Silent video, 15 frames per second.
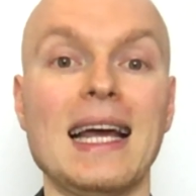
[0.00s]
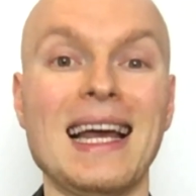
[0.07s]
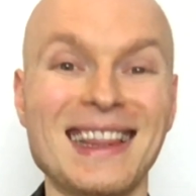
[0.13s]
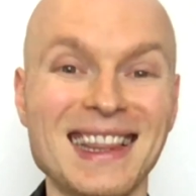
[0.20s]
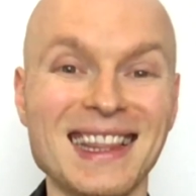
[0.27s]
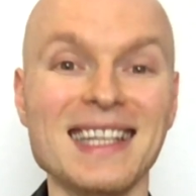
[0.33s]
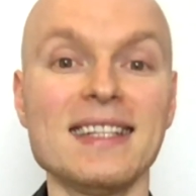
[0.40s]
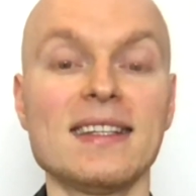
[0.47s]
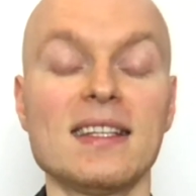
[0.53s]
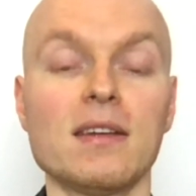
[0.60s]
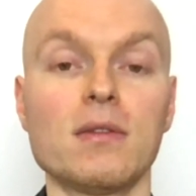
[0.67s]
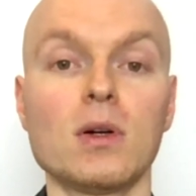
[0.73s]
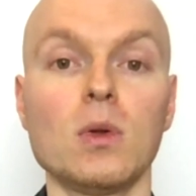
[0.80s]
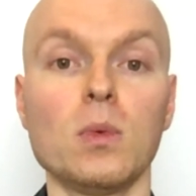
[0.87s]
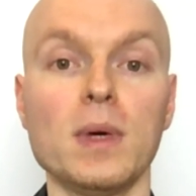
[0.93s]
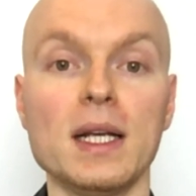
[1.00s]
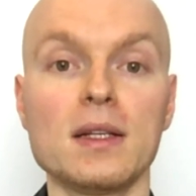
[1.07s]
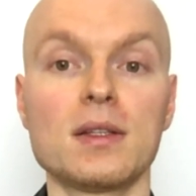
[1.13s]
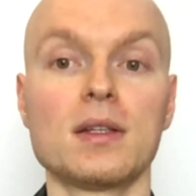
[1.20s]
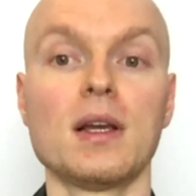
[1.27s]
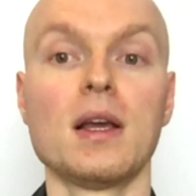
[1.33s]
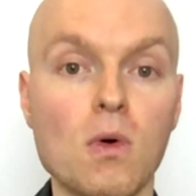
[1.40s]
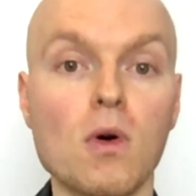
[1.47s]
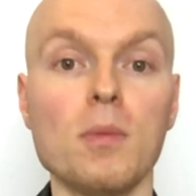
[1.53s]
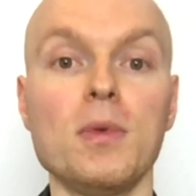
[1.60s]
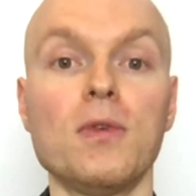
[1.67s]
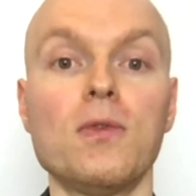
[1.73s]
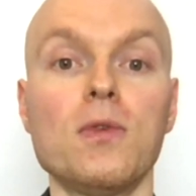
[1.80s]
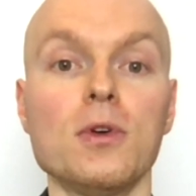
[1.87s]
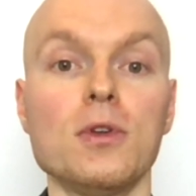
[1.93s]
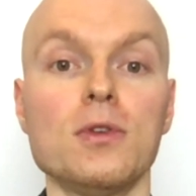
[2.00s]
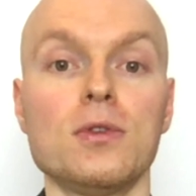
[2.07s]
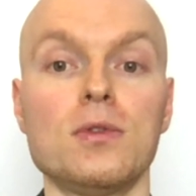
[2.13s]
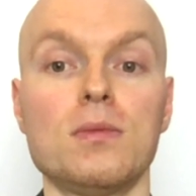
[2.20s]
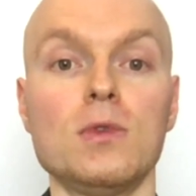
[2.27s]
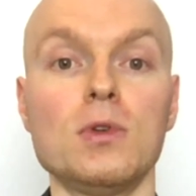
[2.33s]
at least several weeks, or before you